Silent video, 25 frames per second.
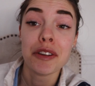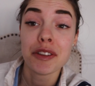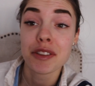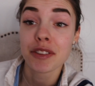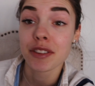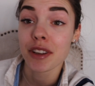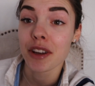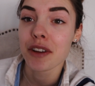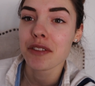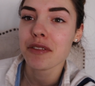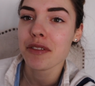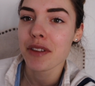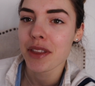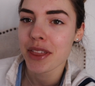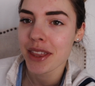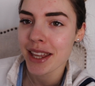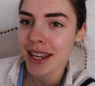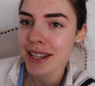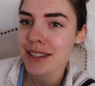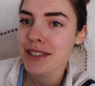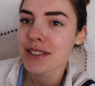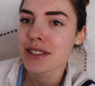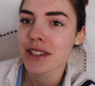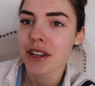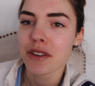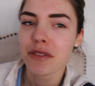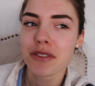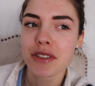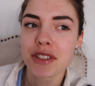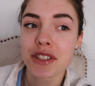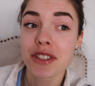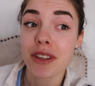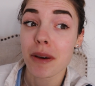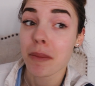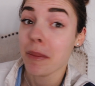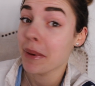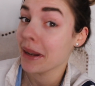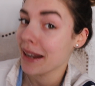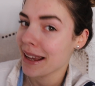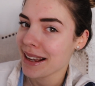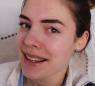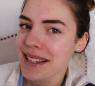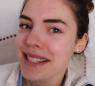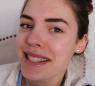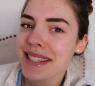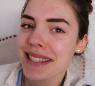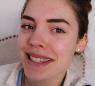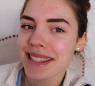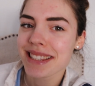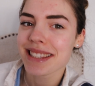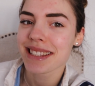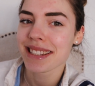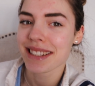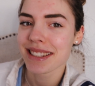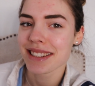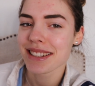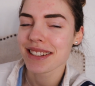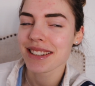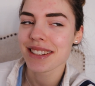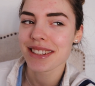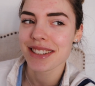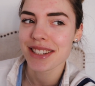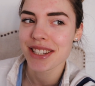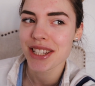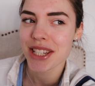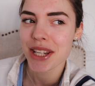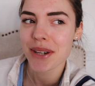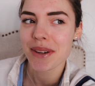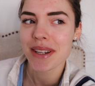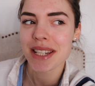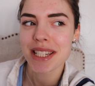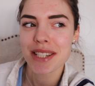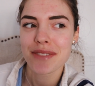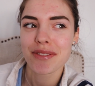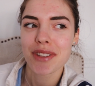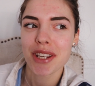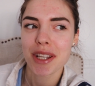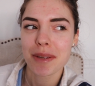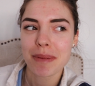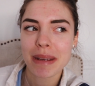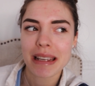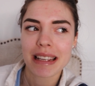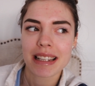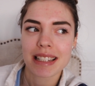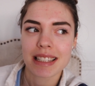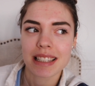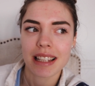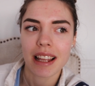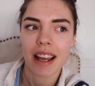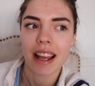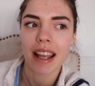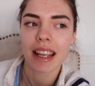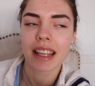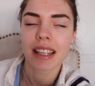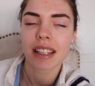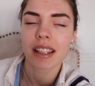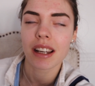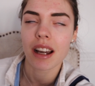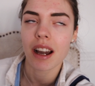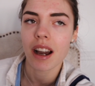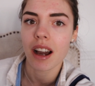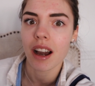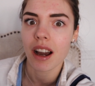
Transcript: so for someone else to interview me is like,